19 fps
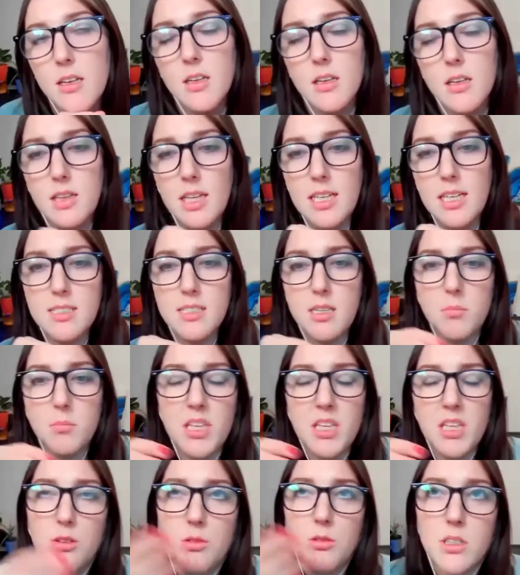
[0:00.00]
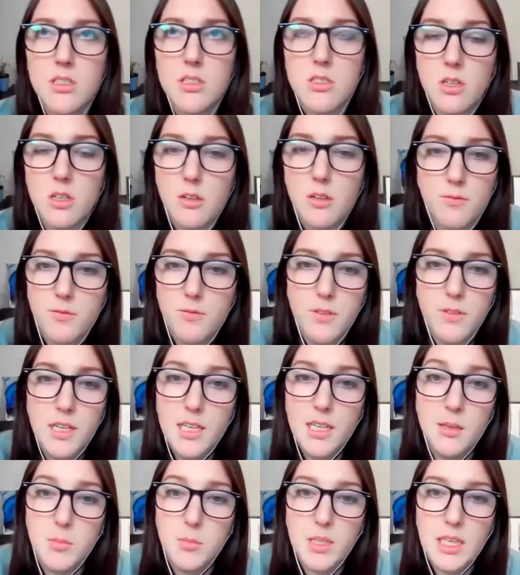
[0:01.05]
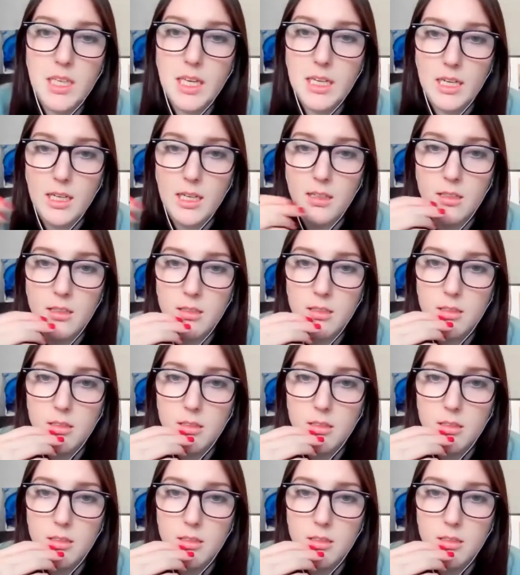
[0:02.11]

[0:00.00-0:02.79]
that's something you can start in the beginning.